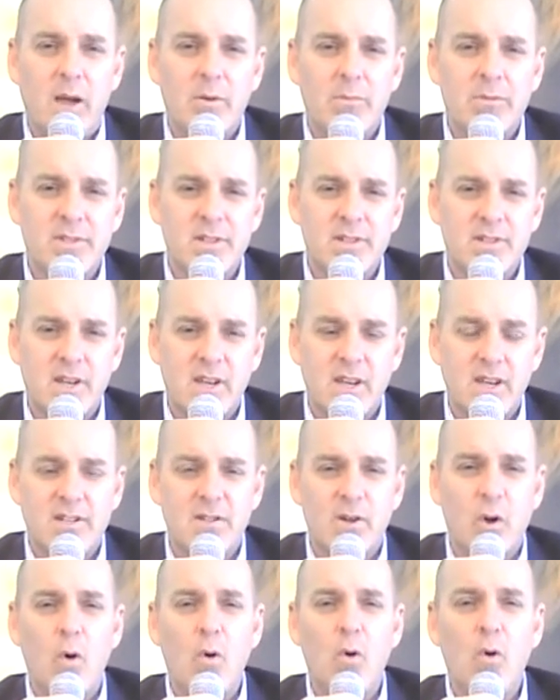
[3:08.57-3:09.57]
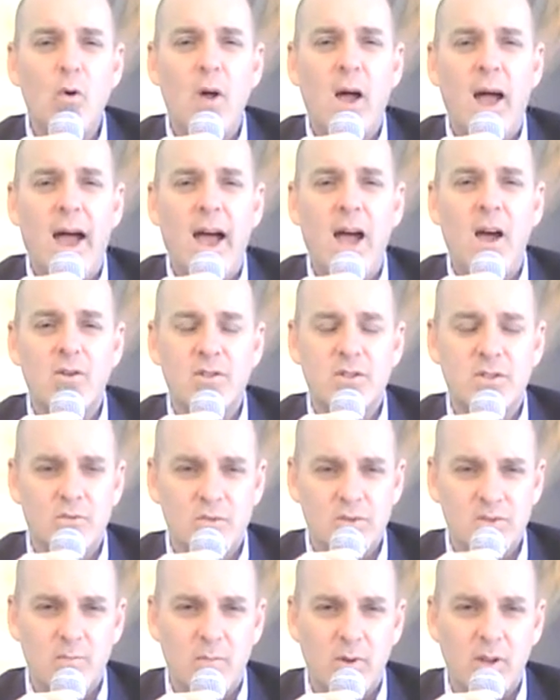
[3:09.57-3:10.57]
And the Bible says that his whole
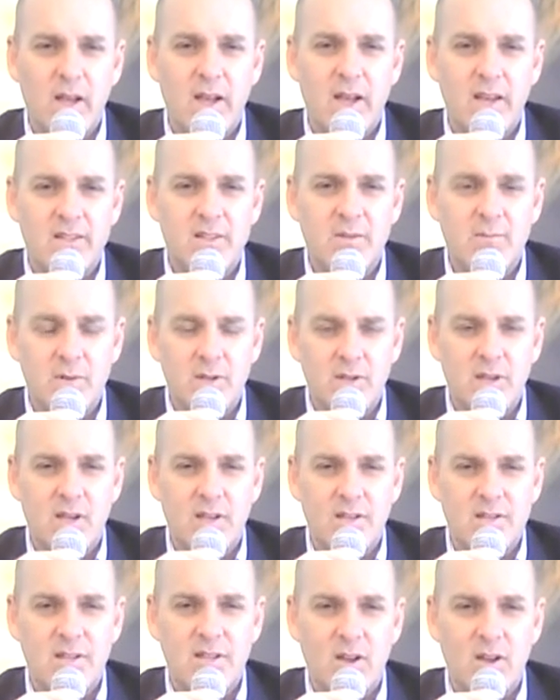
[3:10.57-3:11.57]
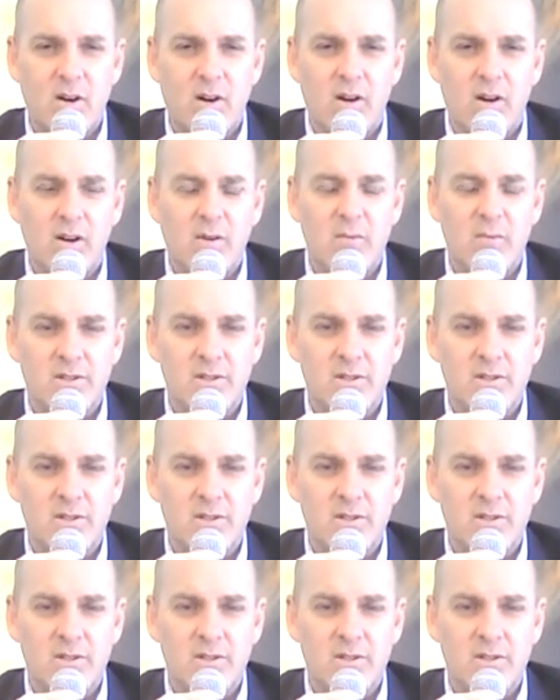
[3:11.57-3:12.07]
house was blessed because the